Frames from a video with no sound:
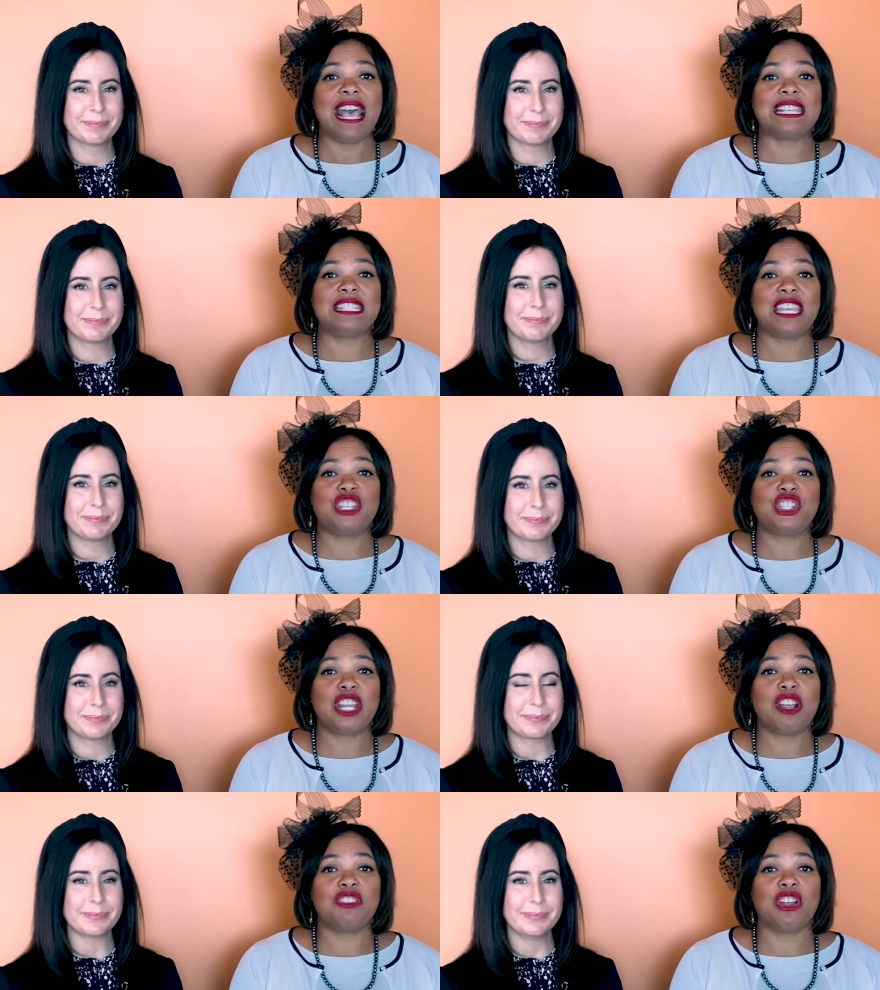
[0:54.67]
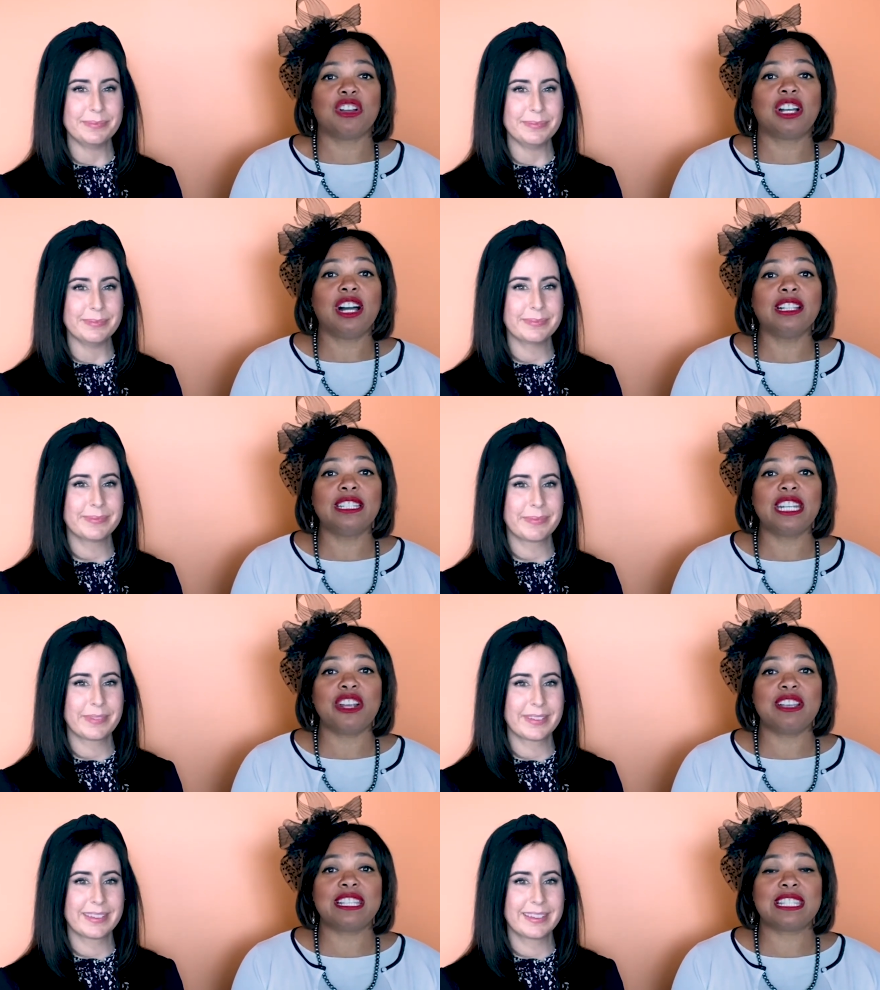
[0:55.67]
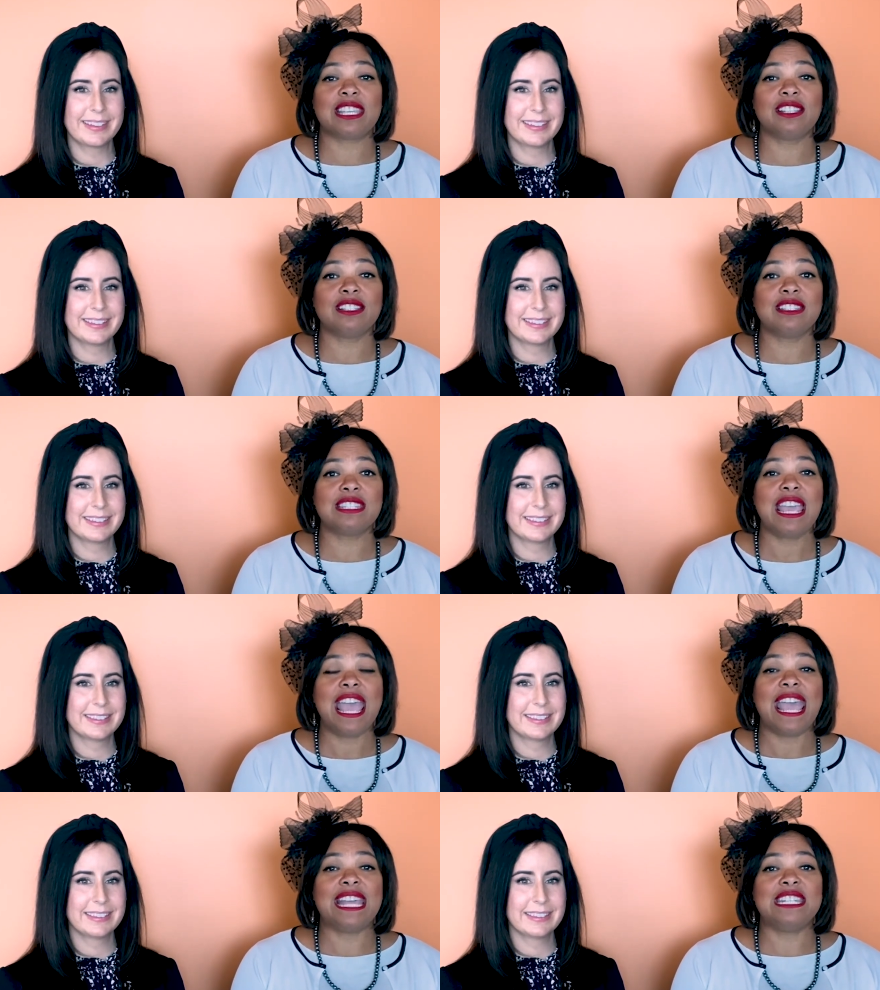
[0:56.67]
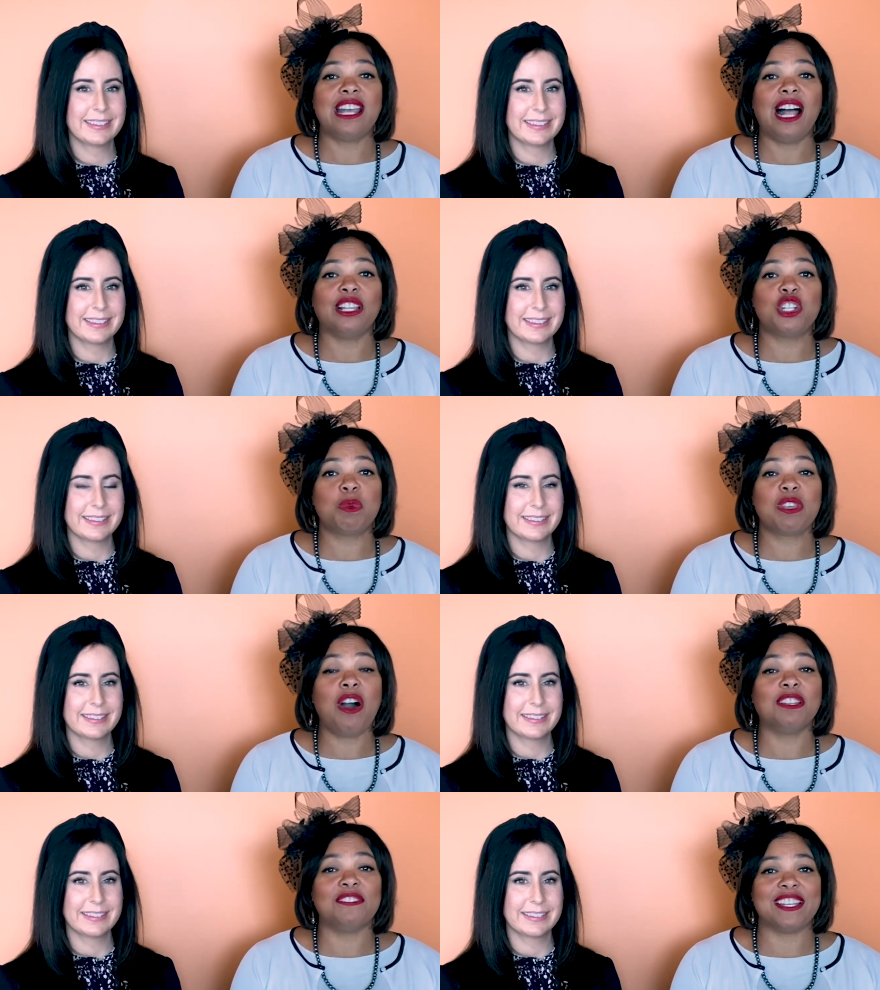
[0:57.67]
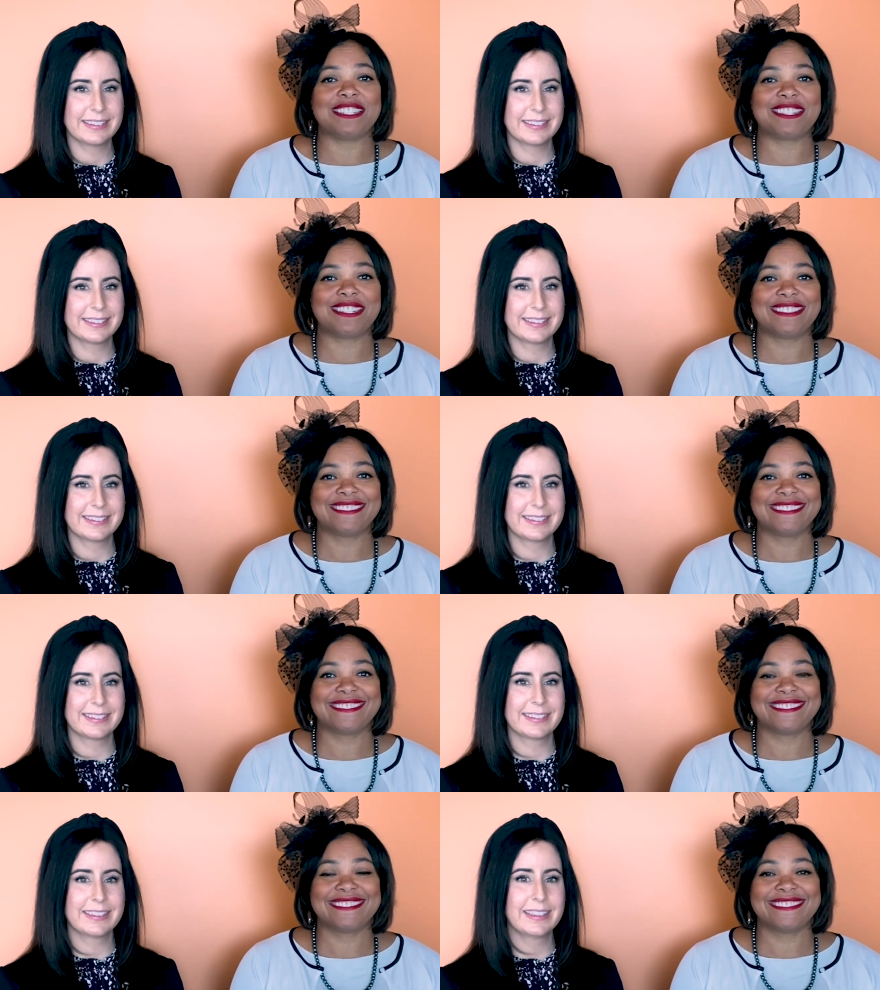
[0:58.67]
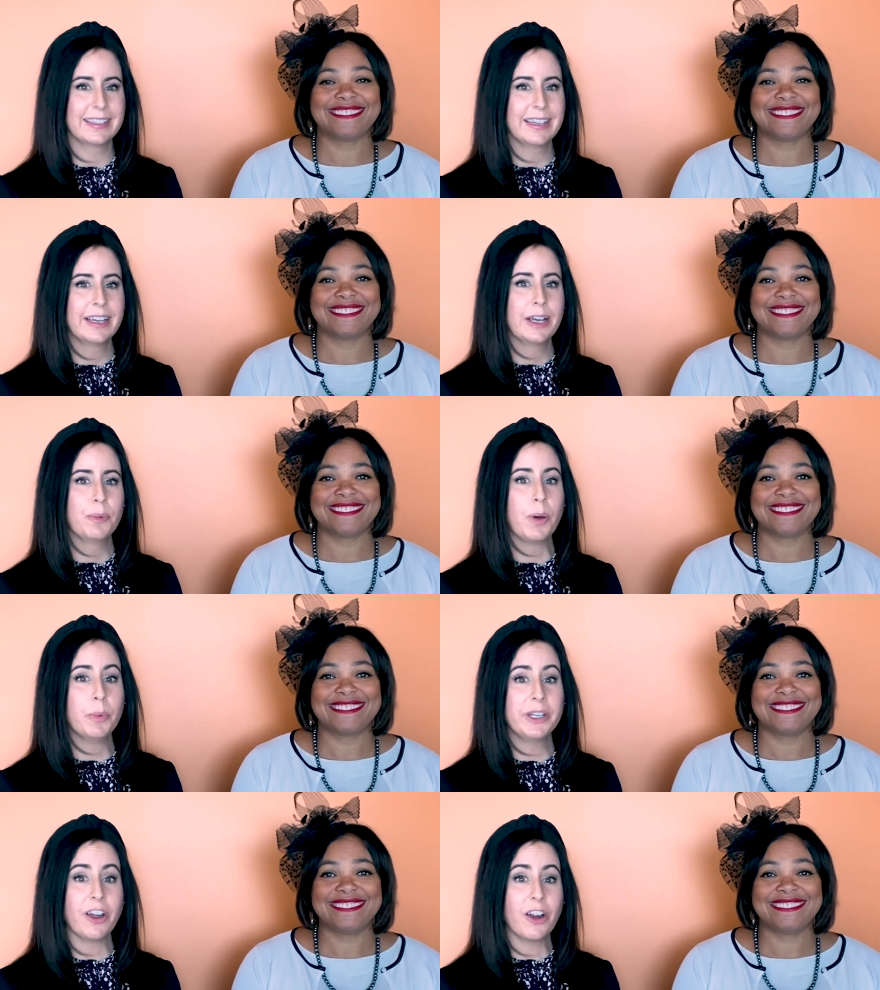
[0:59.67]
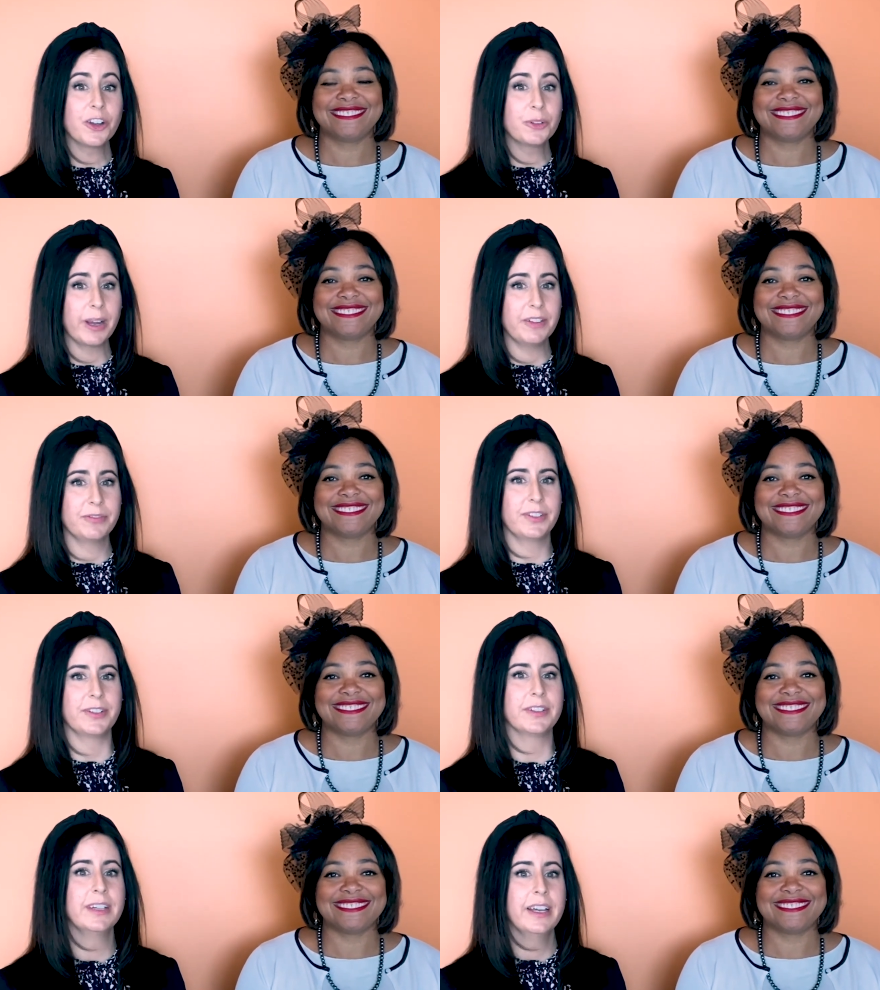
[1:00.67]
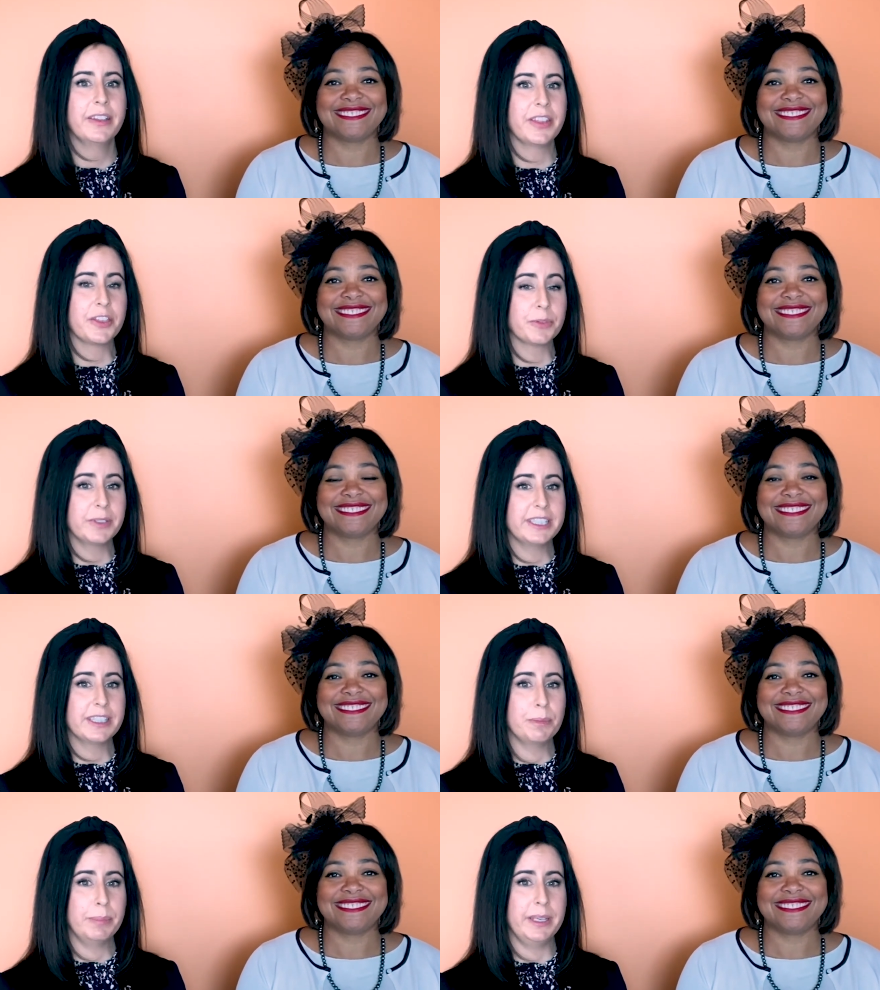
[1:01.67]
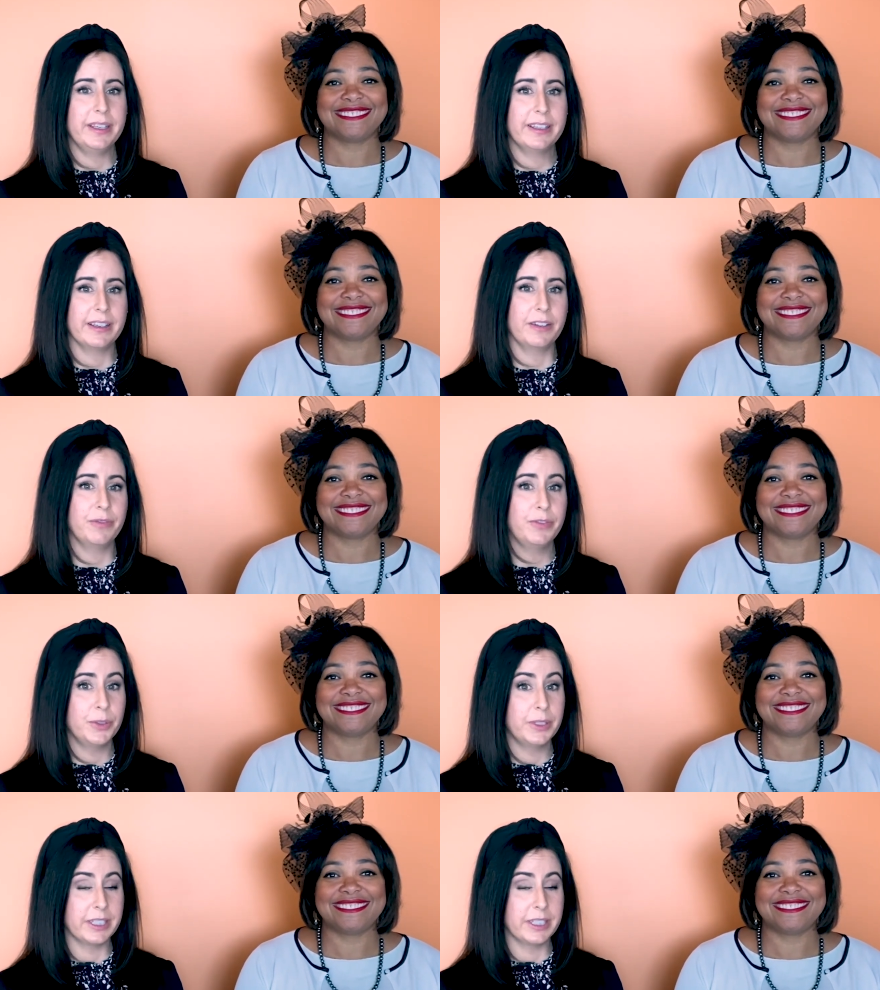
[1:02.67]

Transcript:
Speaker 1: as they share their culinary skills and knowledge with all of us.
Speaker 2: While we are grateful that the recent peak in food